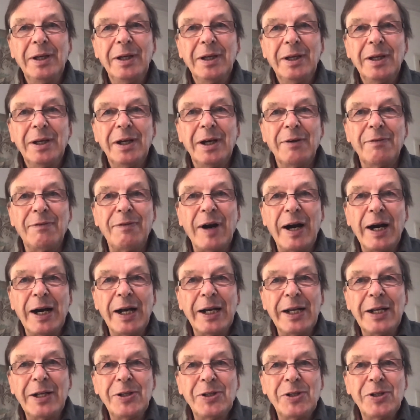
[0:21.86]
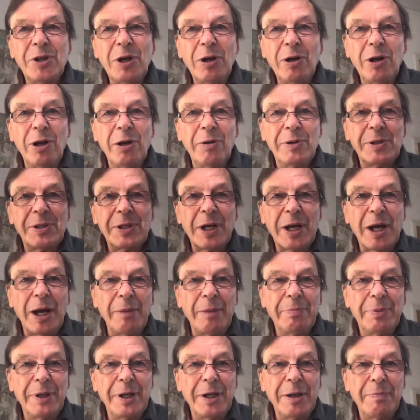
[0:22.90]
A violin solo is
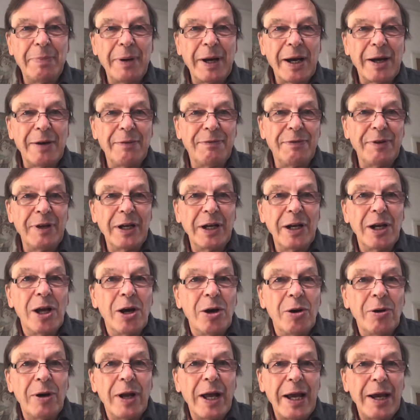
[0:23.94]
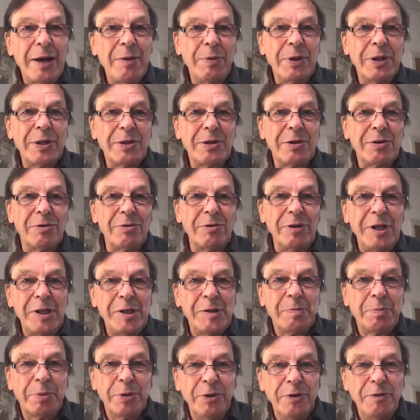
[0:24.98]
accompanied by a violone with
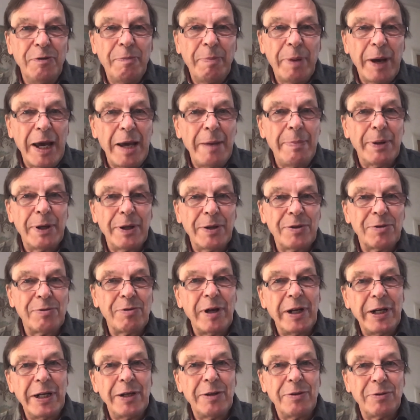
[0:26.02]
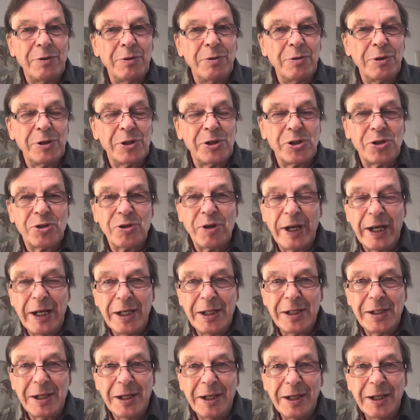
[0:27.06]
greaseproof paper threaded through the strings.